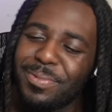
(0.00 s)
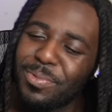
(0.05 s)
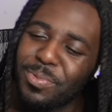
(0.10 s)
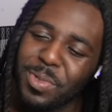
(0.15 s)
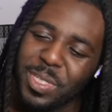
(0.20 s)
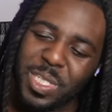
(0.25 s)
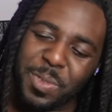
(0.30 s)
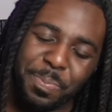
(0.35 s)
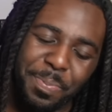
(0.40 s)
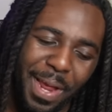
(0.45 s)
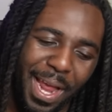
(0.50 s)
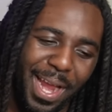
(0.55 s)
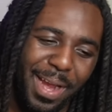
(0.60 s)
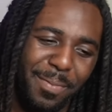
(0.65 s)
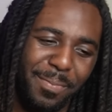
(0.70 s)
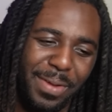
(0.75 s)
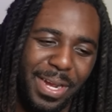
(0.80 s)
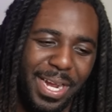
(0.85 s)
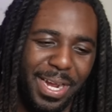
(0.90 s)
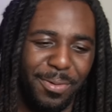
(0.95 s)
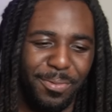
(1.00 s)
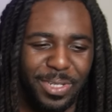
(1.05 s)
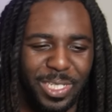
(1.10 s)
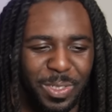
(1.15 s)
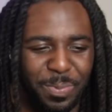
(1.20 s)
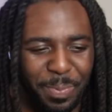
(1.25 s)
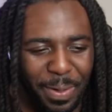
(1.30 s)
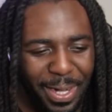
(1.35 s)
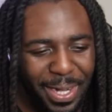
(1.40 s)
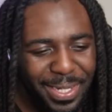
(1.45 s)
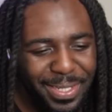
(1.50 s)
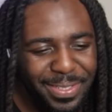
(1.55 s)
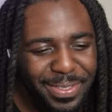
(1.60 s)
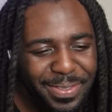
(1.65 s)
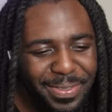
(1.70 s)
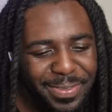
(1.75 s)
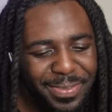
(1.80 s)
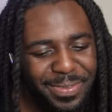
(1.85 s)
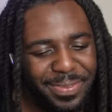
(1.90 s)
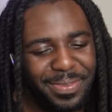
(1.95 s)
Respect, man. Now, respect. will you
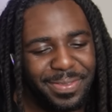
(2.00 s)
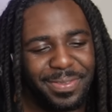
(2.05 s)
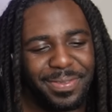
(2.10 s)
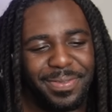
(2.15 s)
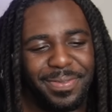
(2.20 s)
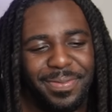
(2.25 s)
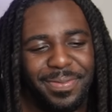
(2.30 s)
please get Don to